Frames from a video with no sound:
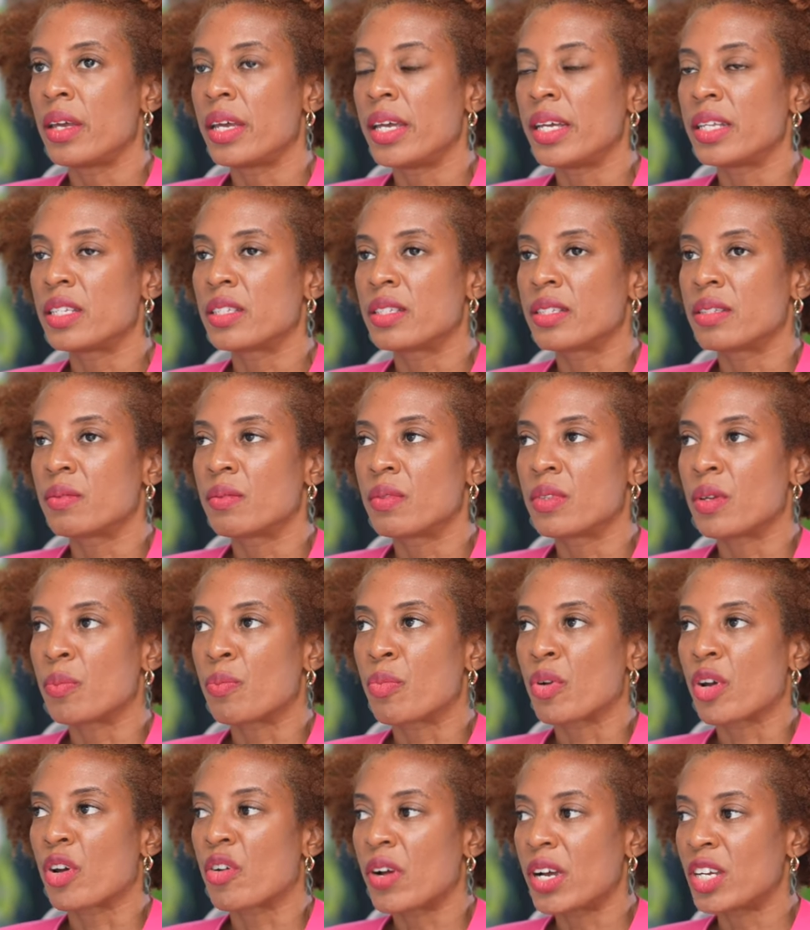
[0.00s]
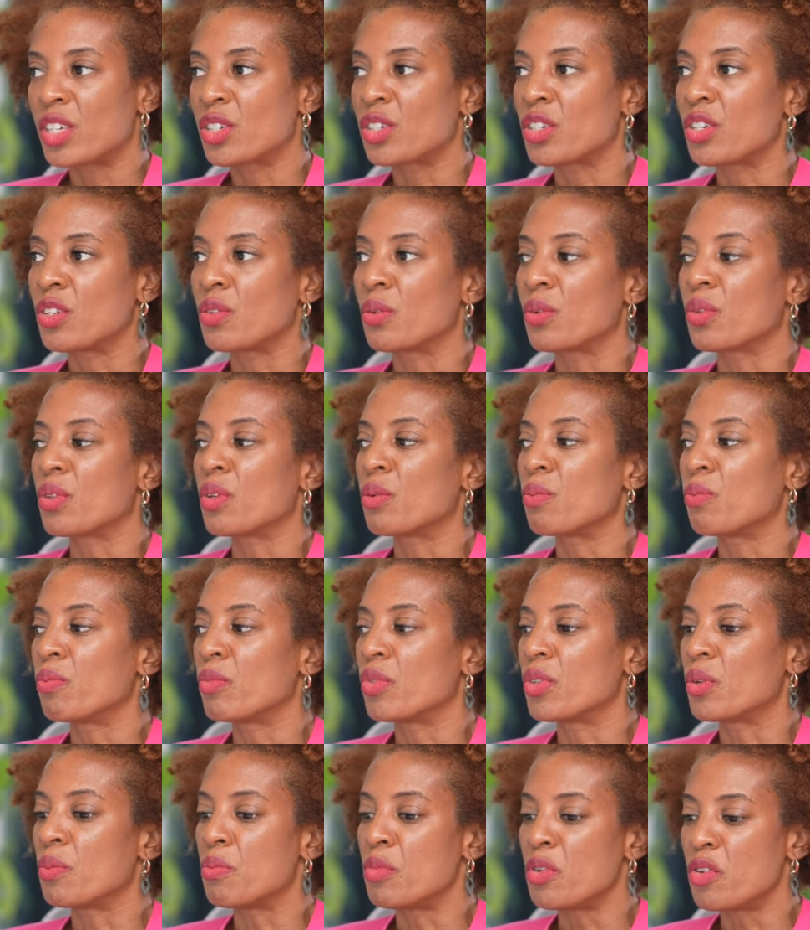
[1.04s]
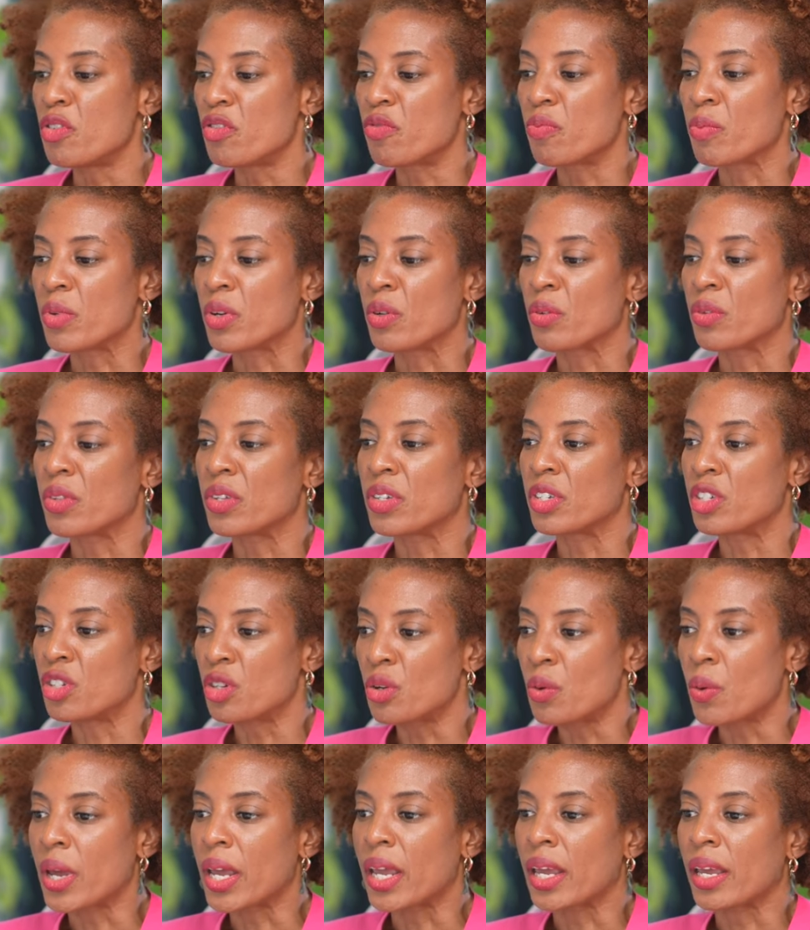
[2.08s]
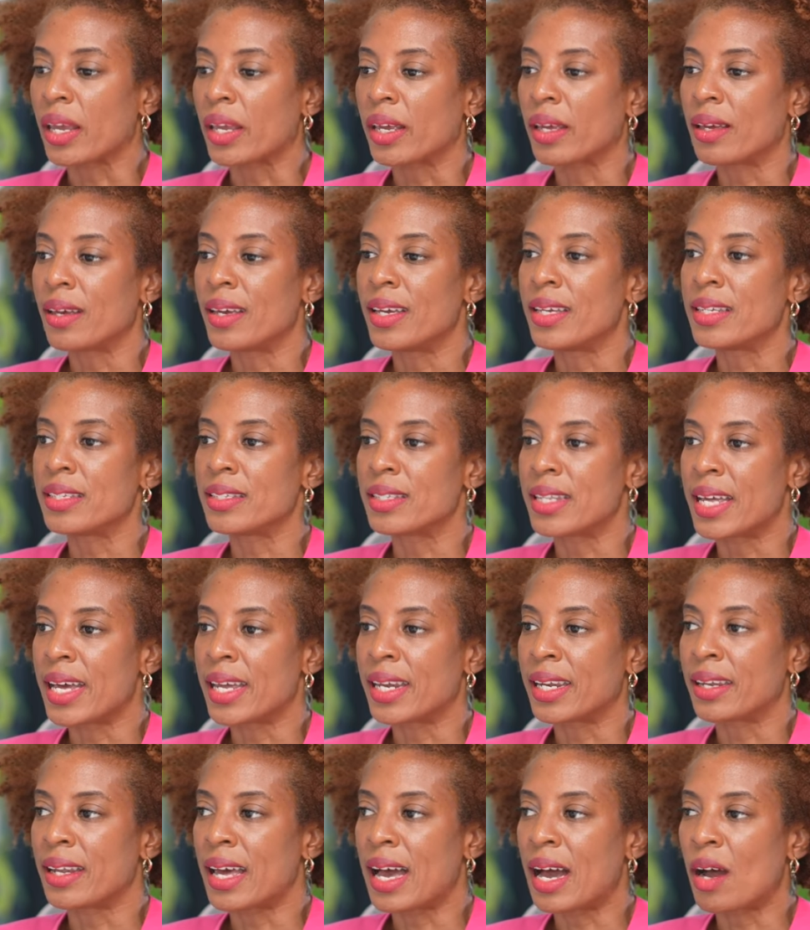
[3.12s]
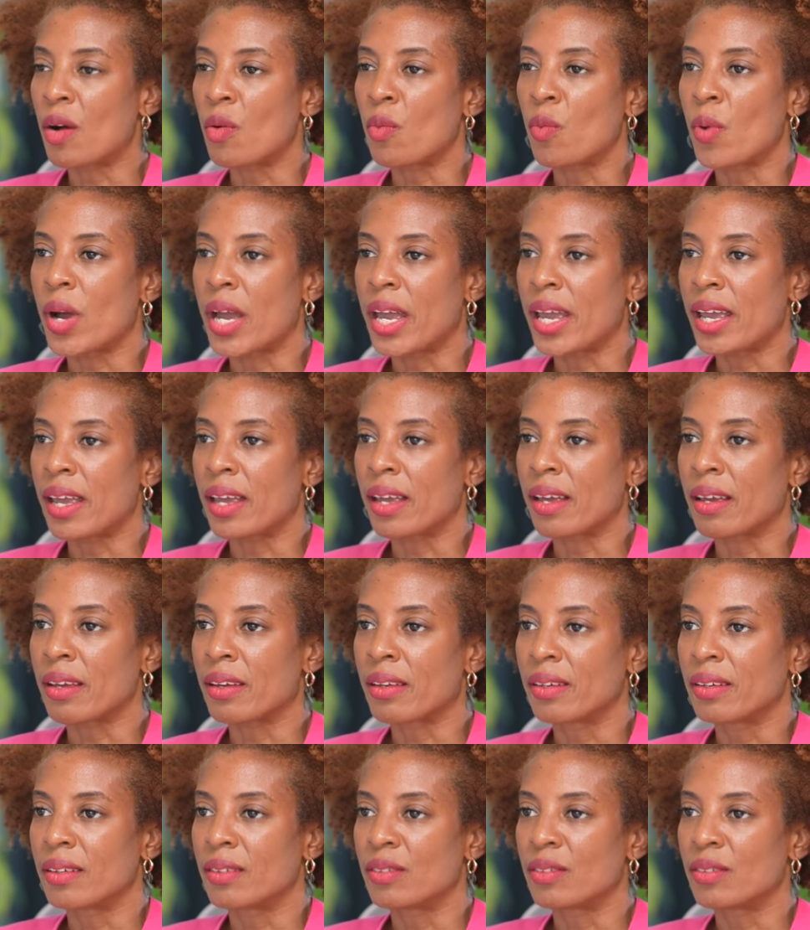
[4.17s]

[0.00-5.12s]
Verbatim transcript: it's the progression or the movement or the doing is then outweighing